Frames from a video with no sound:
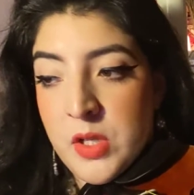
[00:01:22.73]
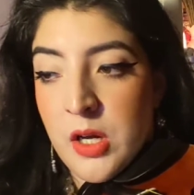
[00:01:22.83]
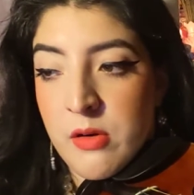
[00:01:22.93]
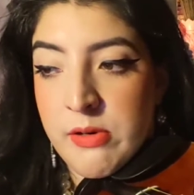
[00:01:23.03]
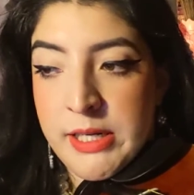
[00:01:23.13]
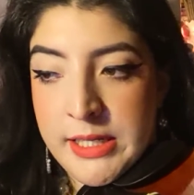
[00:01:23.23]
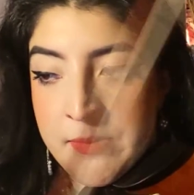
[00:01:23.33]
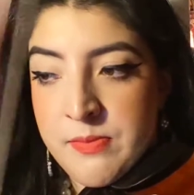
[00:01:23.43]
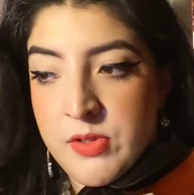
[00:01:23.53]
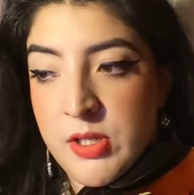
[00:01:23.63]

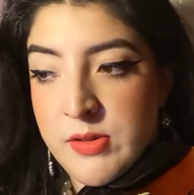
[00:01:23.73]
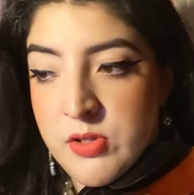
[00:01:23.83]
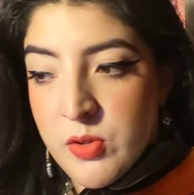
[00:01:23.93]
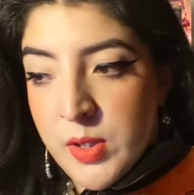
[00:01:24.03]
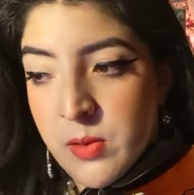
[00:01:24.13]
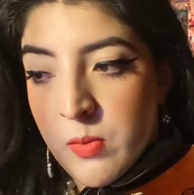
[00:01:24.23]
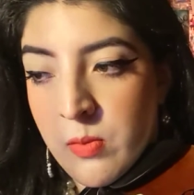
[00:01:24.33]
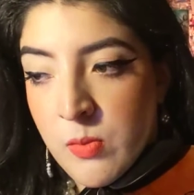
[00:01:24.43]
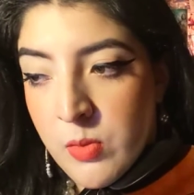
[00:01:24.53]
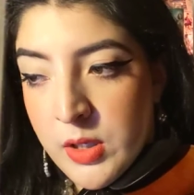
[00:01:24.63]
Alrighty, so let's do it.
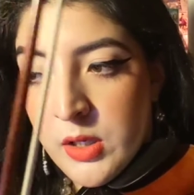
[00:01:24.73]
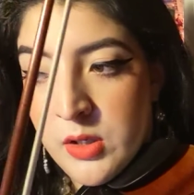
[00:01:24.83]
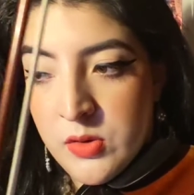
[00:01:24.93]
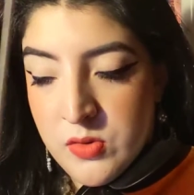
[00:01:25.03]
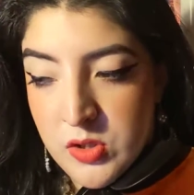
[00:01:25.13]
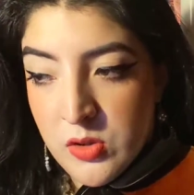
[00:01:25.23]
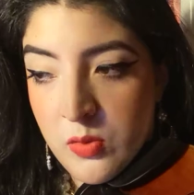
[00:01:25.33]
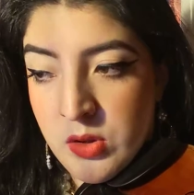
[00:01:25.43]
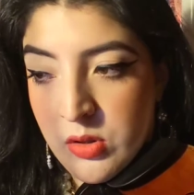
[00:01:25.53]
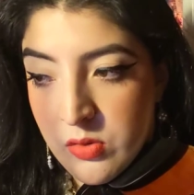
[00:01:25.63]
One,
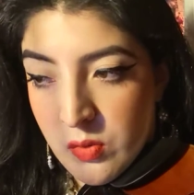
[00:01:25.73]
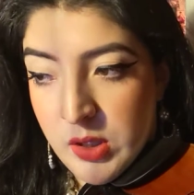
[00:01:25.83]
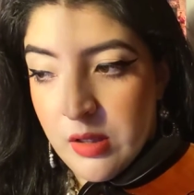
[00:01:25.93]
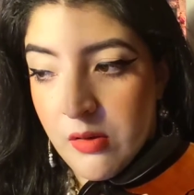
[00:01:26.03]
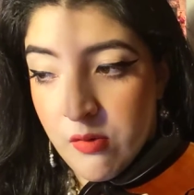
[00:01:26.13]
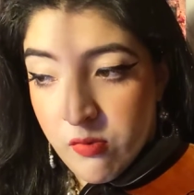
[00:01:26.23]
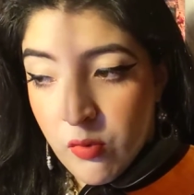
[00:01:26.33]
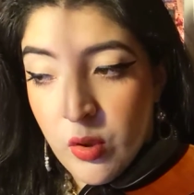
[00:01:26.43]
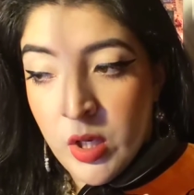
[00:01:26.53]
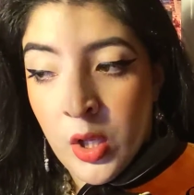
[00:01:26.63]
two, three,
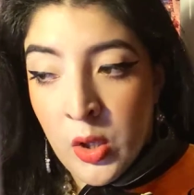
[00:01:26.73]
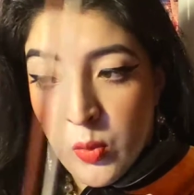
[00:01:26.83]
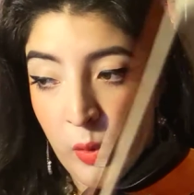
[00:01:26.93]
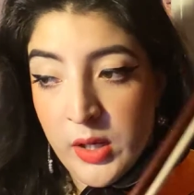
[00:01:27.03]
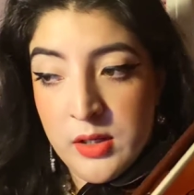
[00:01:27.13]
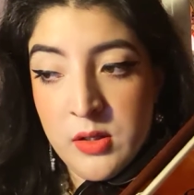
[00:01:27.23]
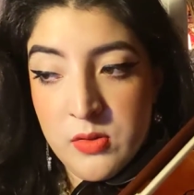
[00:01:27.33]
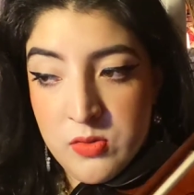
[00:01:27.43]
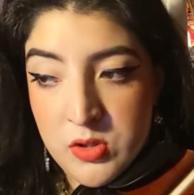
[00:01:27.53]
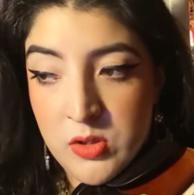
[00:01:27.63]
four, one,
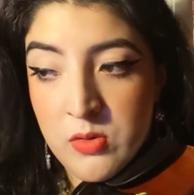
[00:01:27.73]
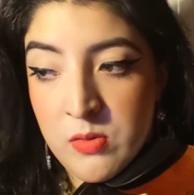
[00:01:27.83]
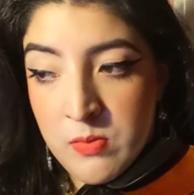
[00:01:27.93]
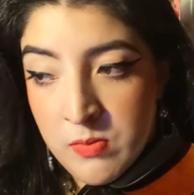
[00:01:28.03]
two.